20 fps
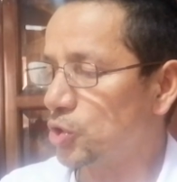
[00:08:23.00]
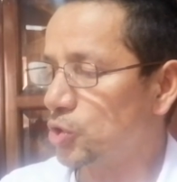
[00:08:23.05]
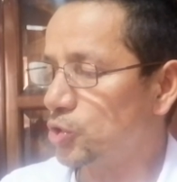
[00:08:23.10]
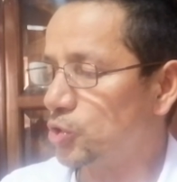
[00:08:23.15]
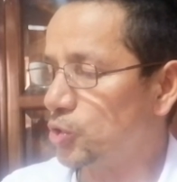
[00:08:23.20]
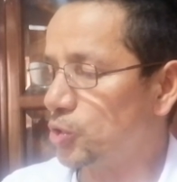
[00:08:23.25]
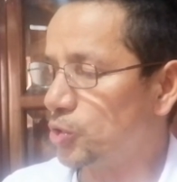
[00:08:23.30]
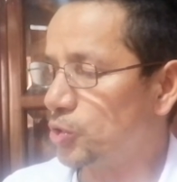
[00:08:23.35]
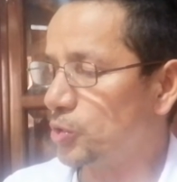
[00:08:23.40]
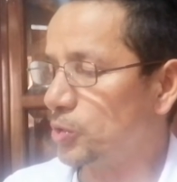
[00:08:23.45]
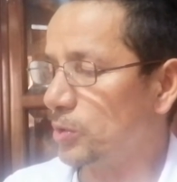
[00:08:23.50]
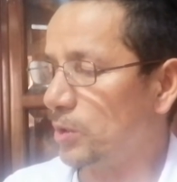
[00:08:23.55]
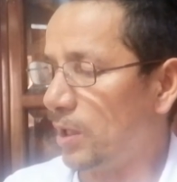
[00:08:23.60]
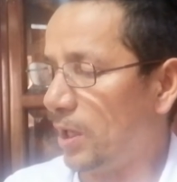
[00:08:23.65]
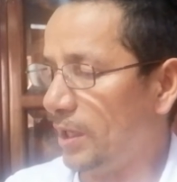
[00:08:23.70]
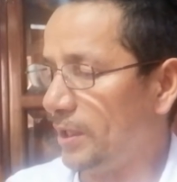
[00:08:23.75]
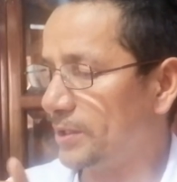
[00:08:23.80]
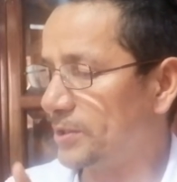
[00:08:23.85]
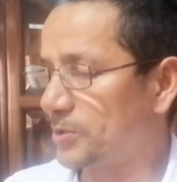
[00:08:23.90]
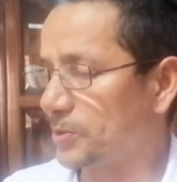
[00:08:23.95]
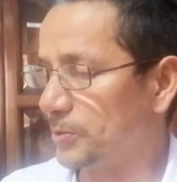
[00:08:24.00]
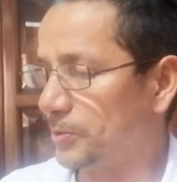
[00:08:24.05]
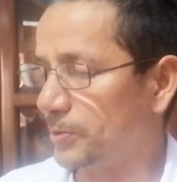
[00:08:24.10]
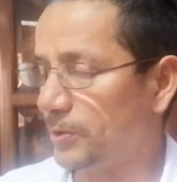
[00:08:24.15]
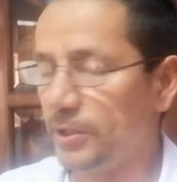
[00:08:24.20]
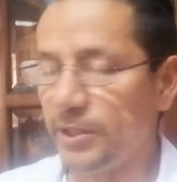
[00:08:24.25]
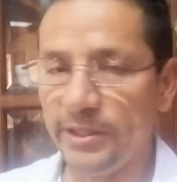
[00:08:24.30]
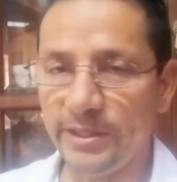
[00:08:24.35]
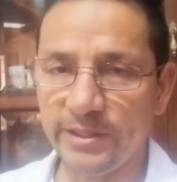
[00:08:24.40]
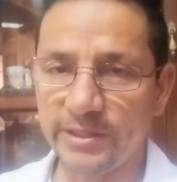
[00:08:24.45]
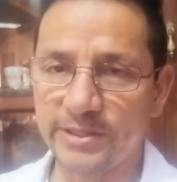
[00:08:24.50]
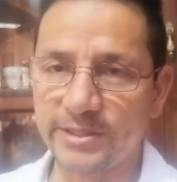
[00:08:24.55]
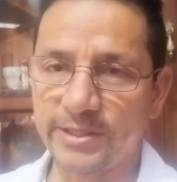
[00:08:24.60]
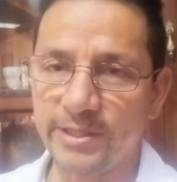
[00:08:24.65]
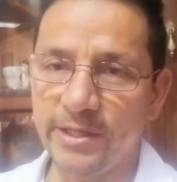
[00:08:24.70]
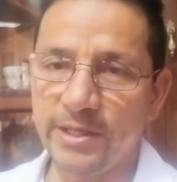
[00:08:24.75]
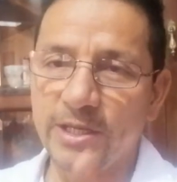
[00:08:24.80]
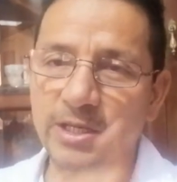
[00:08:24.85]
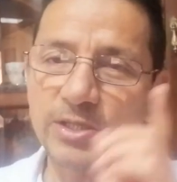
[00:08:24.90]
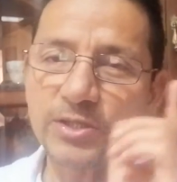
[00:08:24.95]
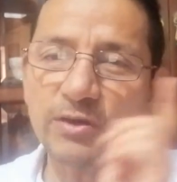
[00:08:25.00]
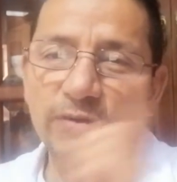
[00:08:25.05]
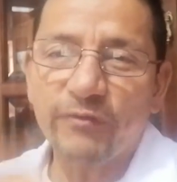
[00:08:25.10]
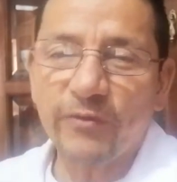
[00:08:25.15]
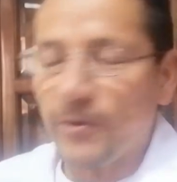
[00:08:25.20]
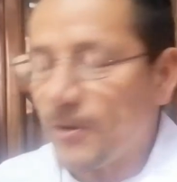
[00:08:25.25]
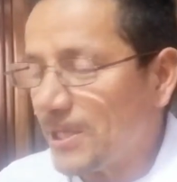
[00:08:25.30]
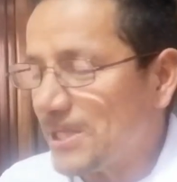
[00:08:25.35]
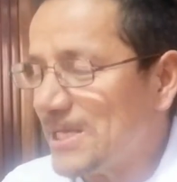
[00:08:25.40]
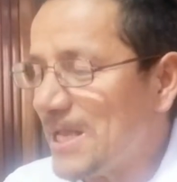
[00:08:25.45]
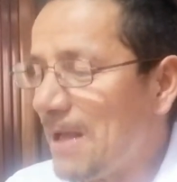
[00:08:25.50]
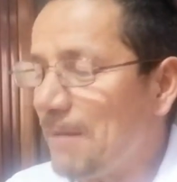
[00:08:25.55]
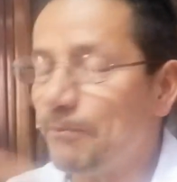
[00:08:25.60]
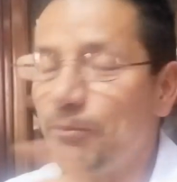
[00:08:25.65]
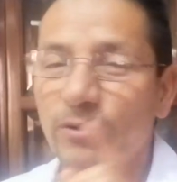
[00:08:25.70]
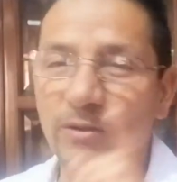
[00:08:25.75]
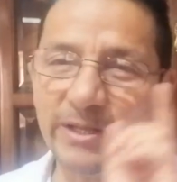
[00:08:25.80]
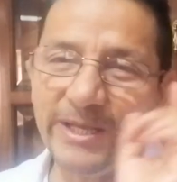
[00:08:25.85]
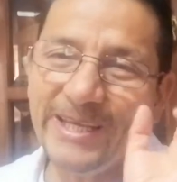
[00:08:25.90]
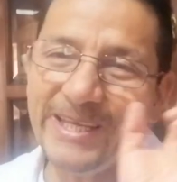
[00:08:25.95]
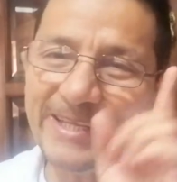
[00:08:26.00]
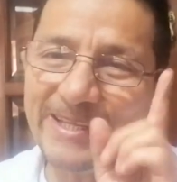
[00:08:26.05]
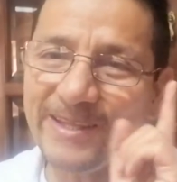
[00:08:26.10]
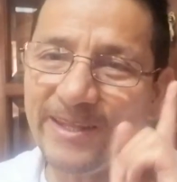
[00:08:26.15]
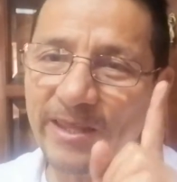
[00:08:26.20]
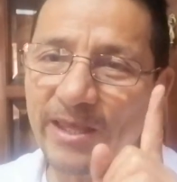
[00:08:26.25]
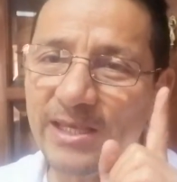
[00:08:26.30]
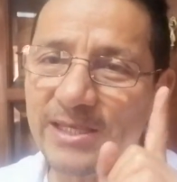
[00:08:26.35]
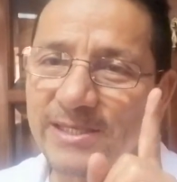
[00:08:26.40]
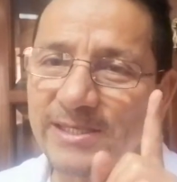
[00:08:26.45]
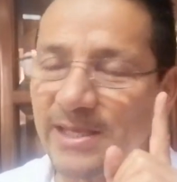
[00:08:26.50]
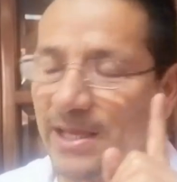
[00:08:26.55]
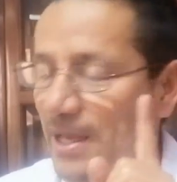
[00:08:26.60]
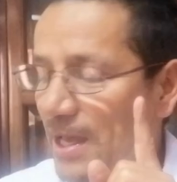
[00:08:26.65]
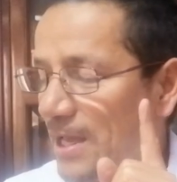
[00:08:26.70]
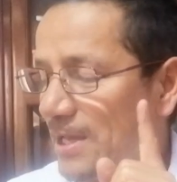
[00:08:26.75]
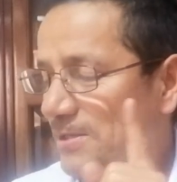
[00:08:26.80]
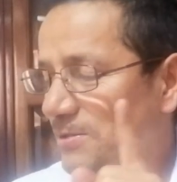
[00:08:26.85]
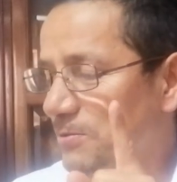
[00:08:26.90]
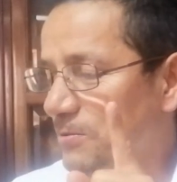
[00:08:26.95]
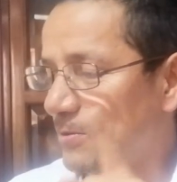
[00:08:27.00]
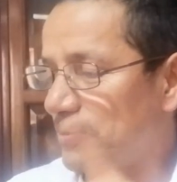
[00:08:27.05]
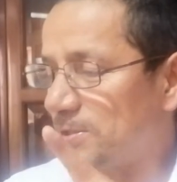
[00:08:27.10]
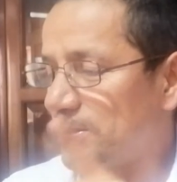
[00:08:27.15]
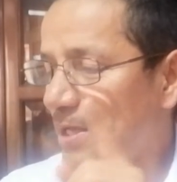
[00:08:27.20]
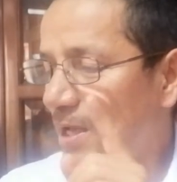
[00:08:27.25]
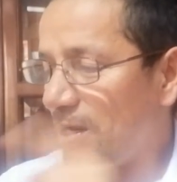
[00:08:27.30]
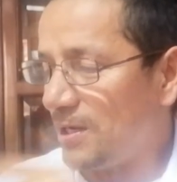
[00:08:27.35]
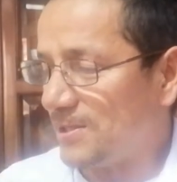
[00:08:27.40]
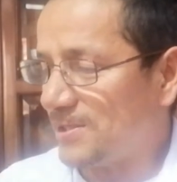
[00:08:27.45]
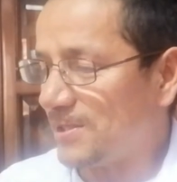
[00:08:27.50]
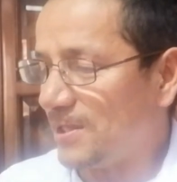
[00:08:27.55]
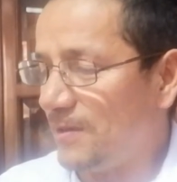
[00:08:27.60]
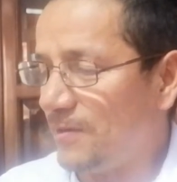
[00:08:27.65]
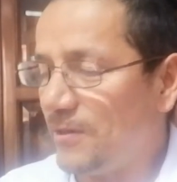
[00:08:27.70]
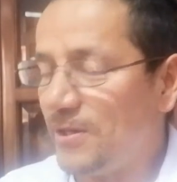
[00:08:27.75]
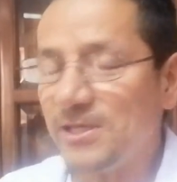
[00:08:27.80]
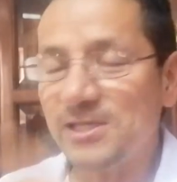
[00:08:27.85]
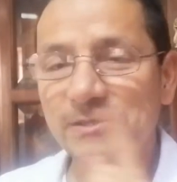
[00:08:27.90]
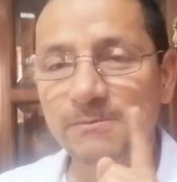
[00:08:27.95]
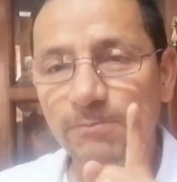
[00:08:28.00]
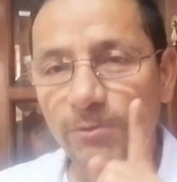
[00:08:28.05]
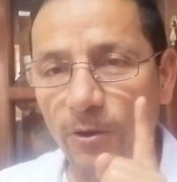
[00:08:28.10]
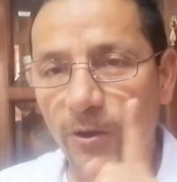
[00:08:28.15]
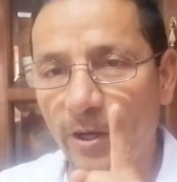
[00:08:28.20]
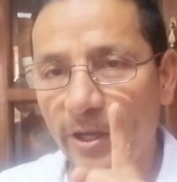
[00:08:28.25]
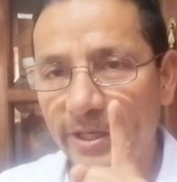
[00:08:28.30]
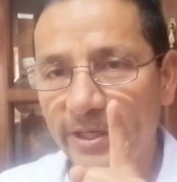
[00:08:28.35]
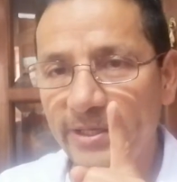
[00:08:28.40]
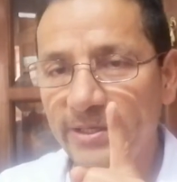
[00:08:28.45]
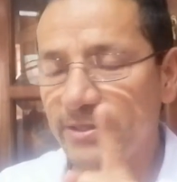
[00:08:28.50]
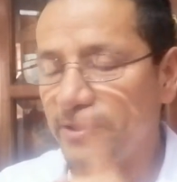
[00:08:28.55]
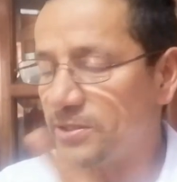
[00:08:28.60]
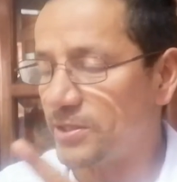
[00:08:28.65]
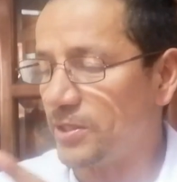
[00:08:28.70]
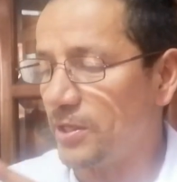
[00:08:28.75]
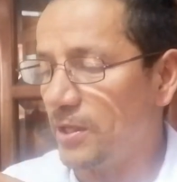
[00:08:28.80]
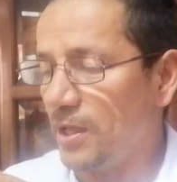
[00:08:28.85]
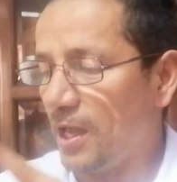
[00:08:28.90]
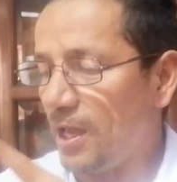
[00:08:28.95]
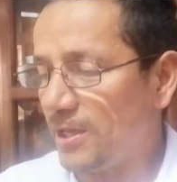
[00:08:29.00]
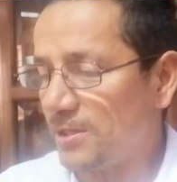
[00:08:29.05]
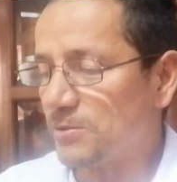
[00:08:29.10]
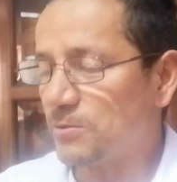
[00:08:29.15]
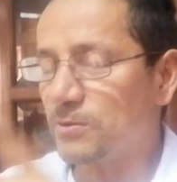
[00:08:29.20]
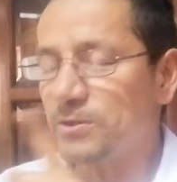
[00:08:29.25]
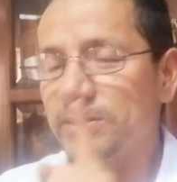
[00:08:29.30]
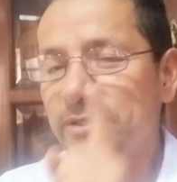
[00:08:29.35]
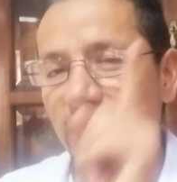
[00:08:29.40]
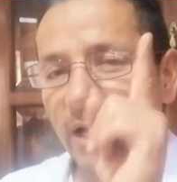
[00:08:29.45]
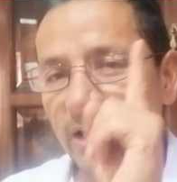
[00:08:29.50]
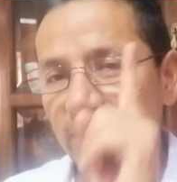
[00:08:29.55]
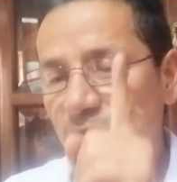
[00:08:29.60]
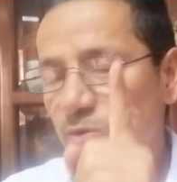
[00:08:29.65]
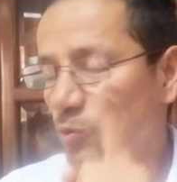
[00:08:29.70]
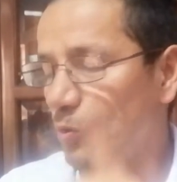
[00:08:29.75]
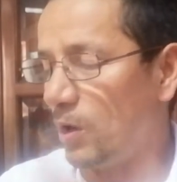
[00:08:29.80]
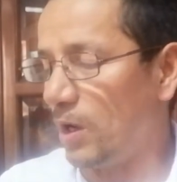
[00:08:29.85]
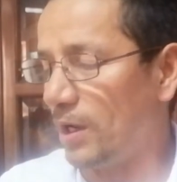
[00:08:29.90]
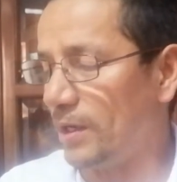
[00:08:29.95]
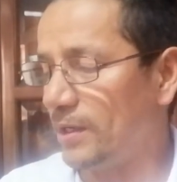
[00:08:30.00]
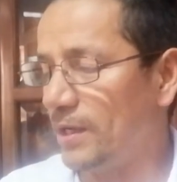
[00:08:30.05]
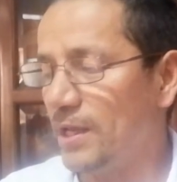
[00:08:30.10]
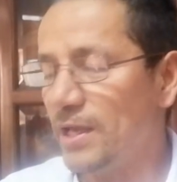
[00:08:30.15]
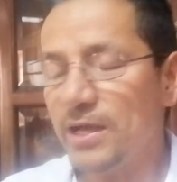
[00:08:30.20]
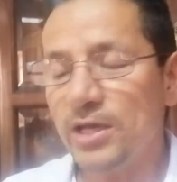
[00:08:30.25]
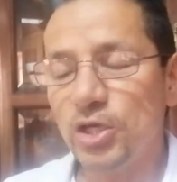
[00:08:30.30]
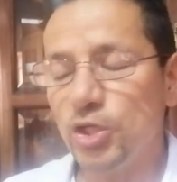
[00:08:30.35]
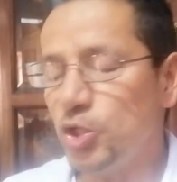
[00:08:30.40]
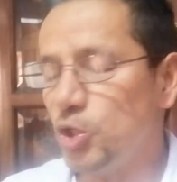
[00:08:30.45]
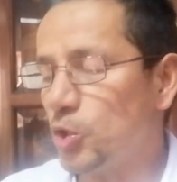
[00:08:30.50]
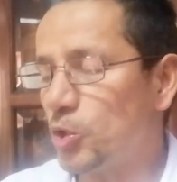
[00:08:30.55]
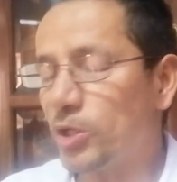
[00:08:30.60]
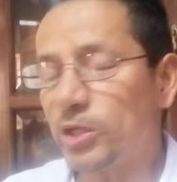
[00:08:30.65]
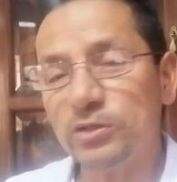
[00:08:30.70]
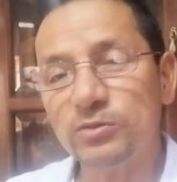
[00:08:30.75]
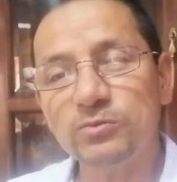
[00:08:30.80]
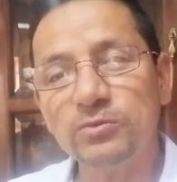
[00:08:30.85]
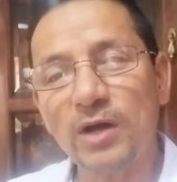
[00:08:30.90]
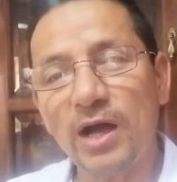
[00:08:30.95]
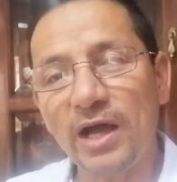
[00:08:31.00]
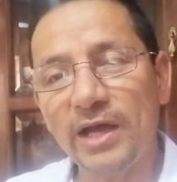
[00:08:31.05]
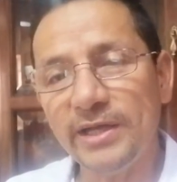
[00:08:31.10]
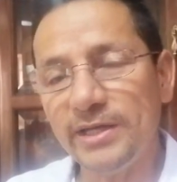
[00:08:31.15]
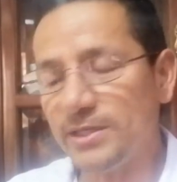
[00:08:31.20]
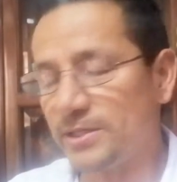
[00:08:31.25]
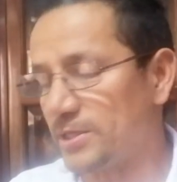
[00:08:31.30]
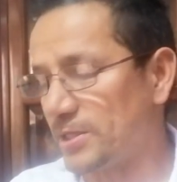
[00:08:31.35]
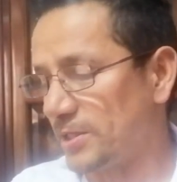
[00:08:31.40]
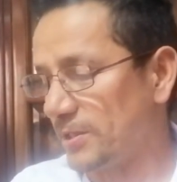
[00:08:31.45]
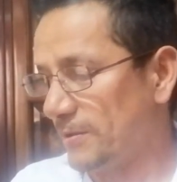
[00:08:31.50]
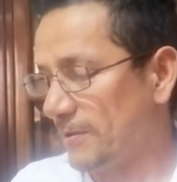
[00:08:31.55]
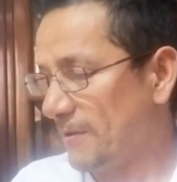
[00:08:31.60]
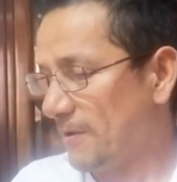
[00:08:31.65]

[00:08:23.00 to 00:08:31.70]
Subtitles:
do you like to eat? So for example, in this exercise, in this point, exercise 1, you can write